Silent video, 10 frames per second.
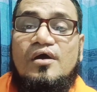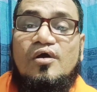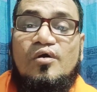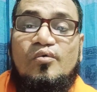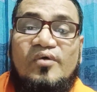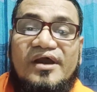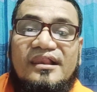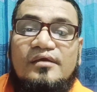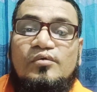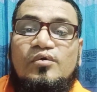
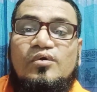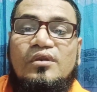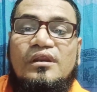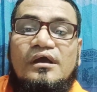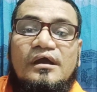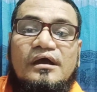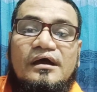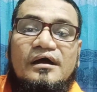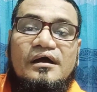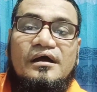Well, Google
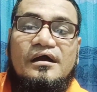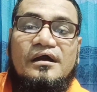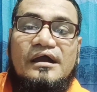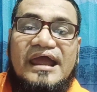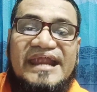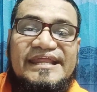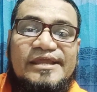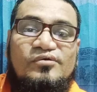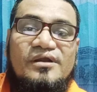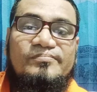Ad
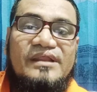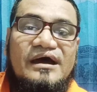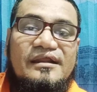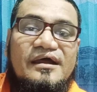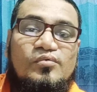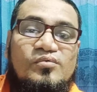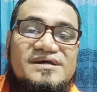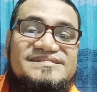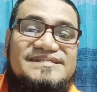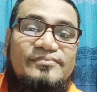Keyword Planner
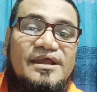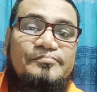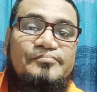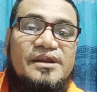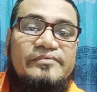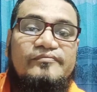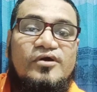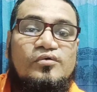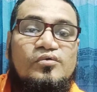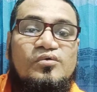was development
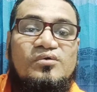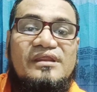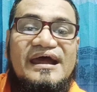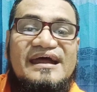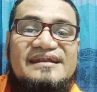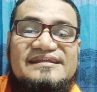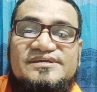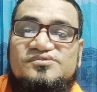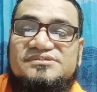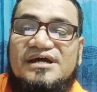for Google Ad
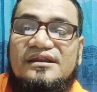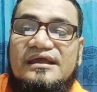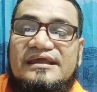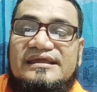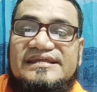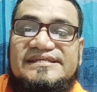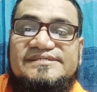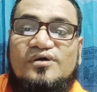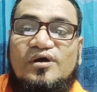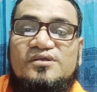user. It
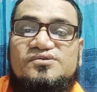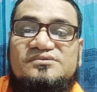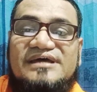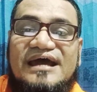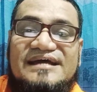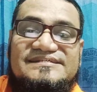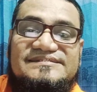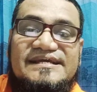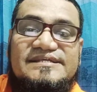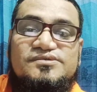is also the extend